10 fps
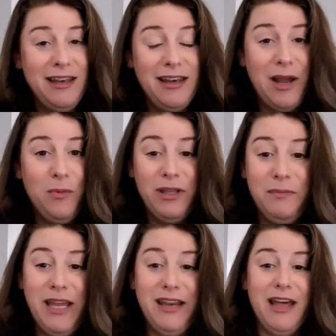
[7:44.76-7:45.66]
And I will
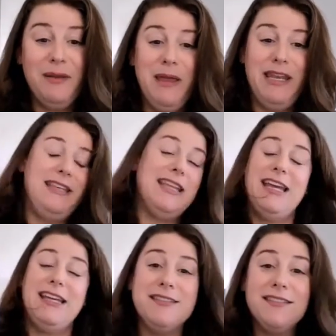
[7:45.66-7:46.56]
admit, on many
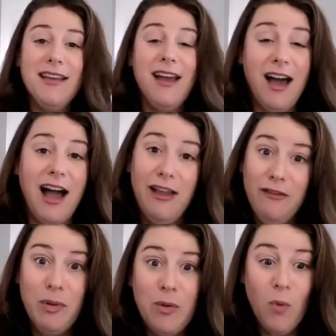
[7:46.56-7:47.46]
days, I
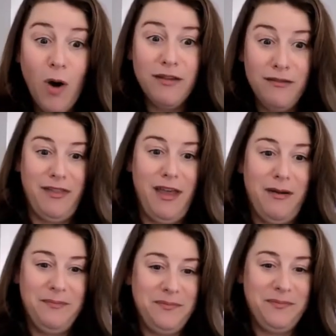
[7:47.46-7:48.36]
have been one of
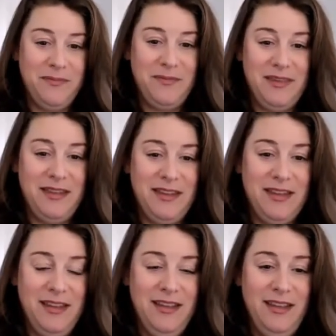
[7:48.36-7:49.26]
them.
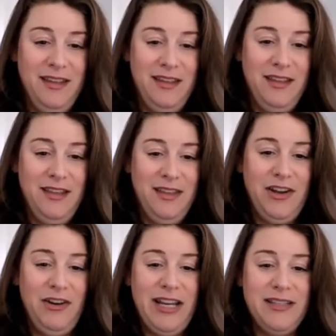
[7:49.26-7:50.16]

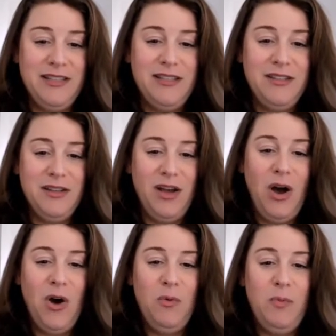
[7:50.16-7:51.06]
There is
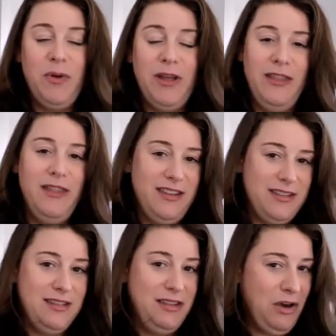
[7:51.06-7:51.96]
hope in
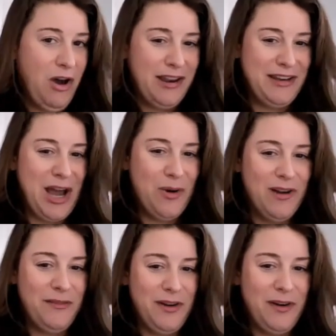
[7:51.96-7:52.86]
this thought,
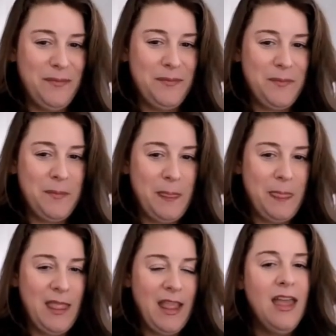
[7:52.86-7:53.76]
however.
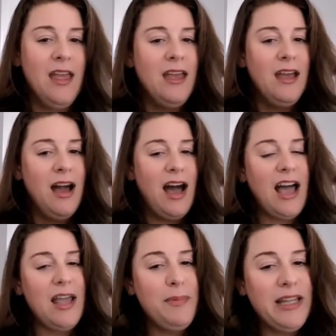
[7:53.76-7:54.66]

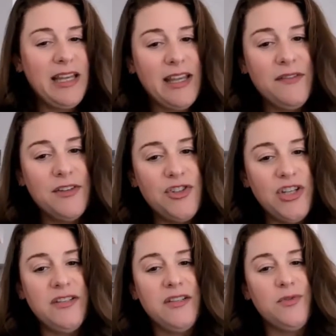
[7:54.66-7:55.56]
I believe
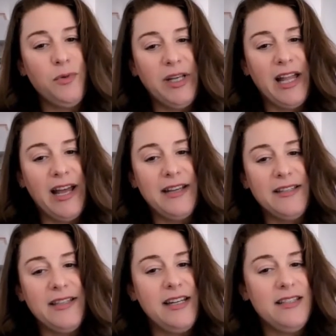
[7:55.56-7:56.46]
Jesus
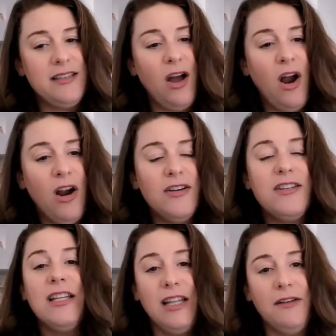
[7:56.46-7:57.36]
realized that it's hard
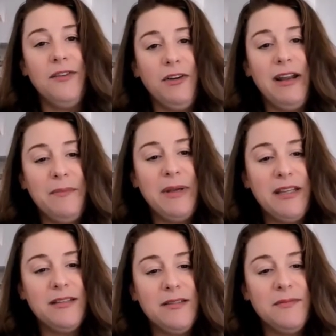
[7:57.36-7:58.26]
to love your
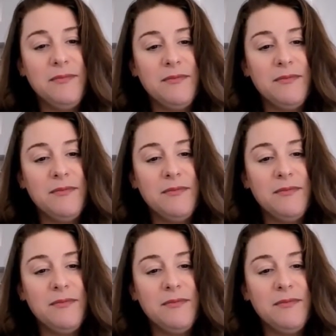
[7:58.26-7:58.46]
enemies.